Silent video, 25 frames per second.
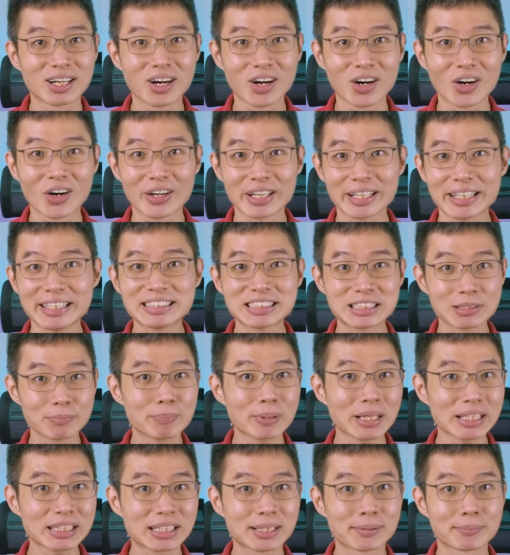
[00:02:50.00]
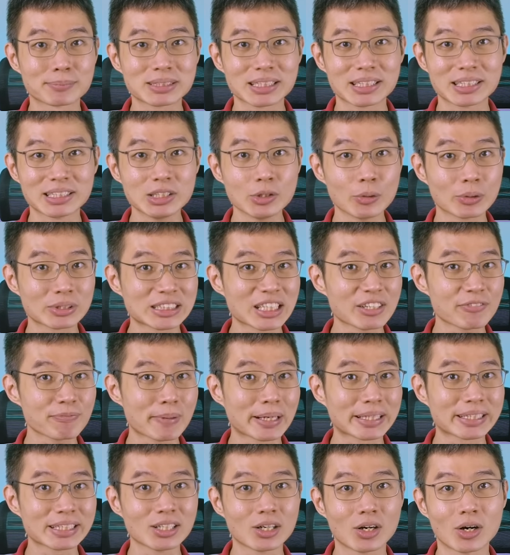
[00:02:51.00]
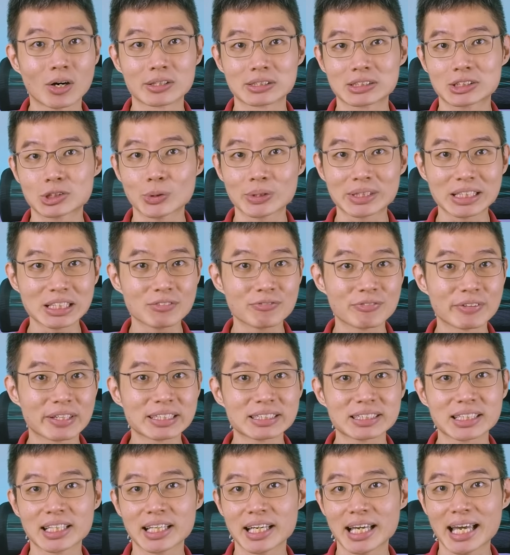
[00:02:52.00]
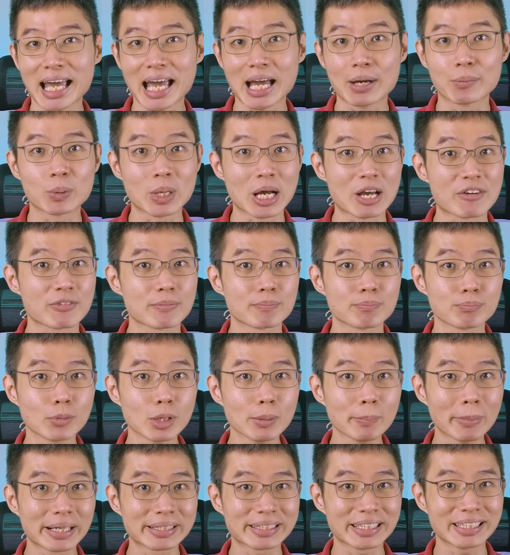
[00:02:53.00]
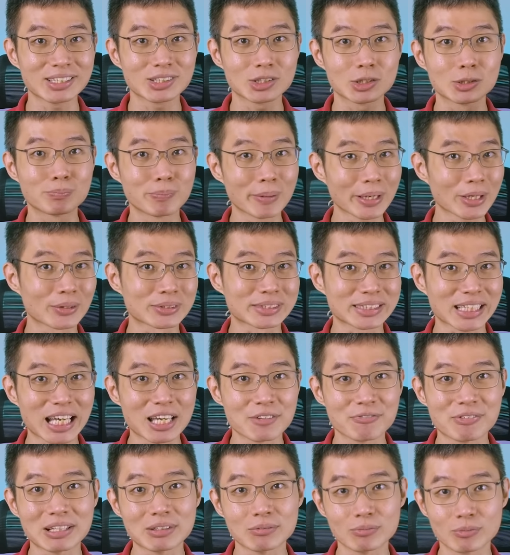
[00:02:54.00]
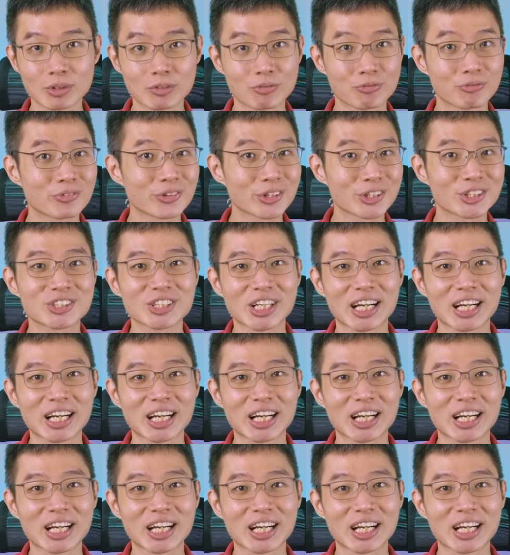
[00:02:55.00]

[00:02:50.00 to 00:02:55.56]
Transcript: Or in simpler terms, you will save money on trading fees and will have more money to buy your Thai fund with fish.